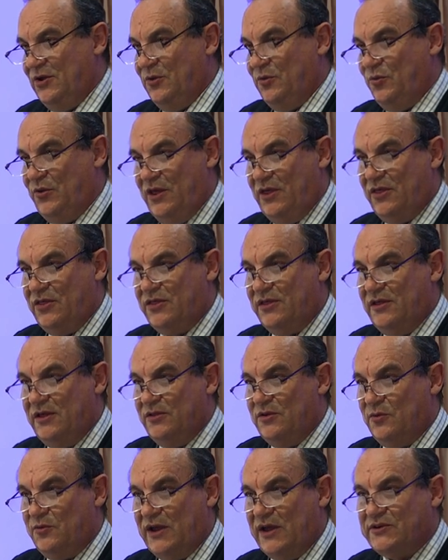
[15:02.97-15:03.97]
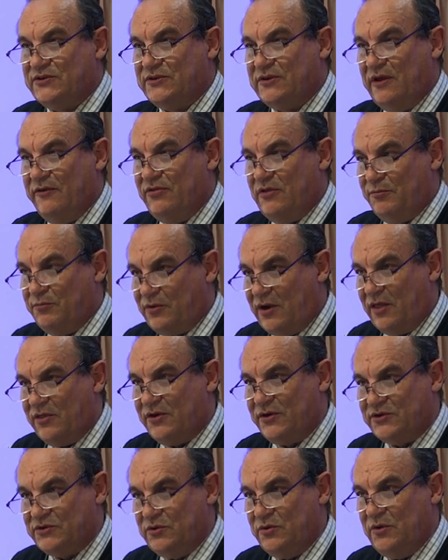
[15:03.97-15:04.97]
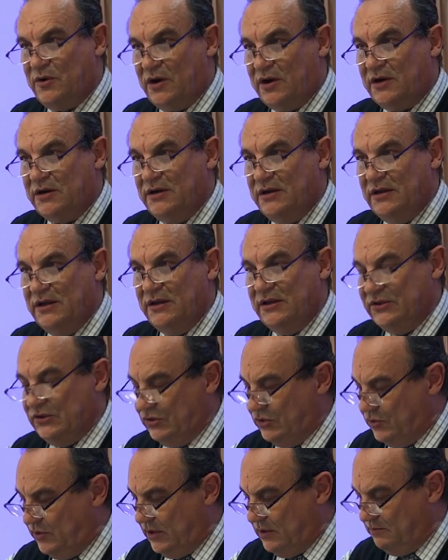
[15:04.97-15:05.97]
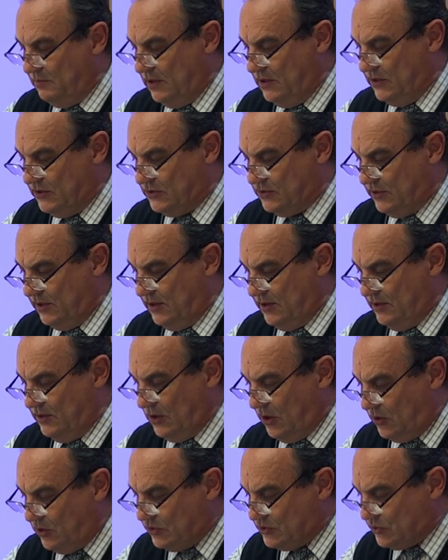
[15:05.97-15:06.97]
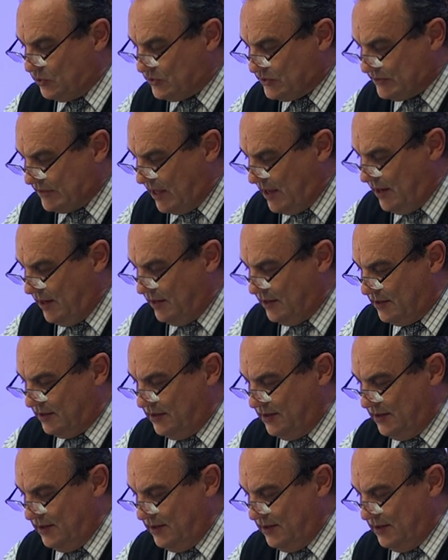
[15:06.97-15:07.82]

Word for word: with the rest of the brothers who are doing ministry. Those who stayed,